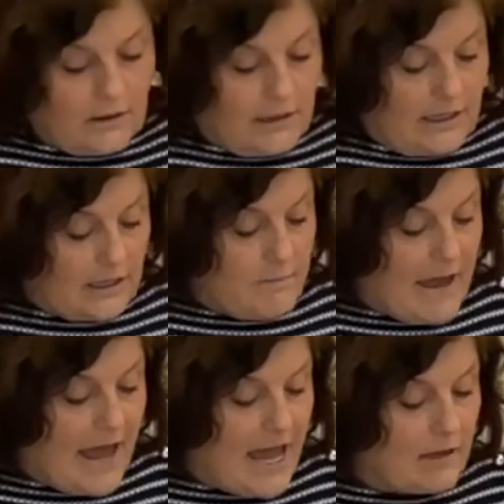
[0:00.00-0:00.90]
in a
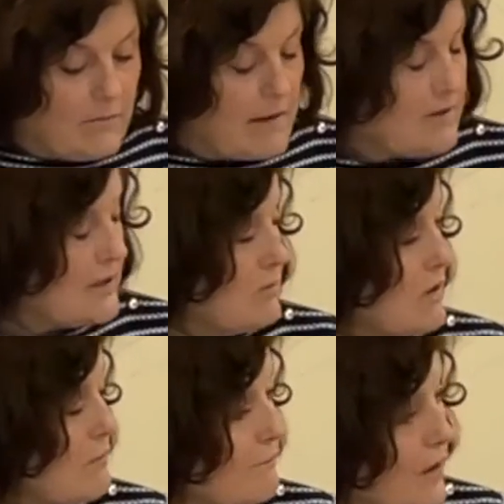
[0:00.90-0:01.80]
bag, maybe some
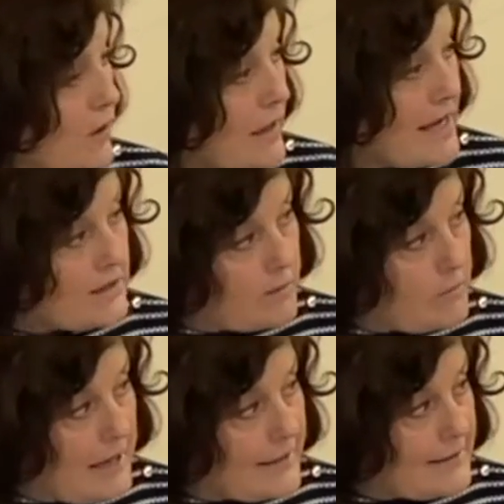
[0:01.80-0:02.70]
little fertilizer
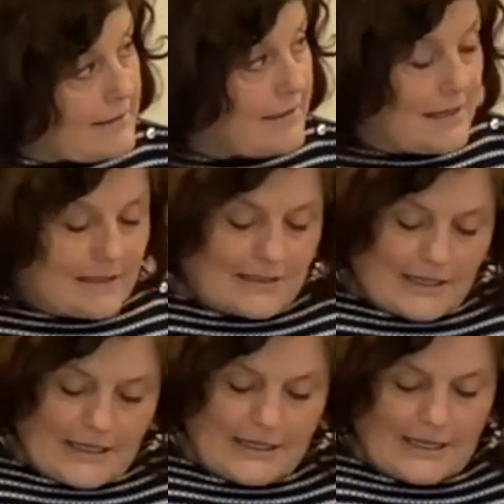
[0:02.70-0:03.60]
pellet things
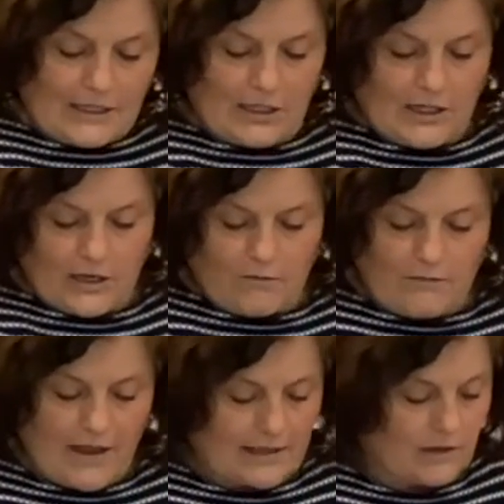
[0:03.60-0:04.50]
in it, you know,
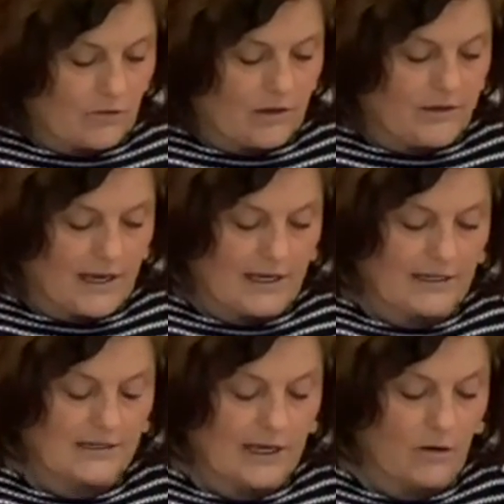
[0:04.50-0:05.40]
that sort of thing.
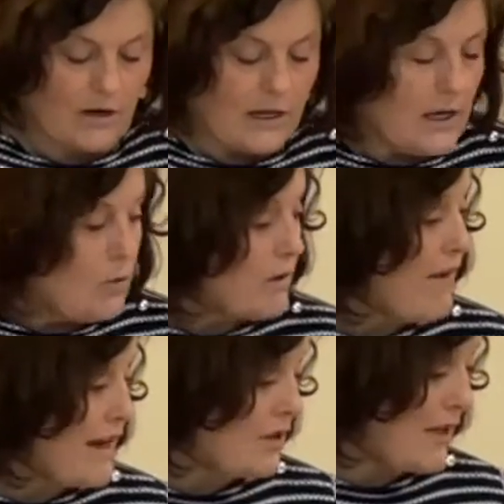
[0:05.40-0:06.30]
So we've actually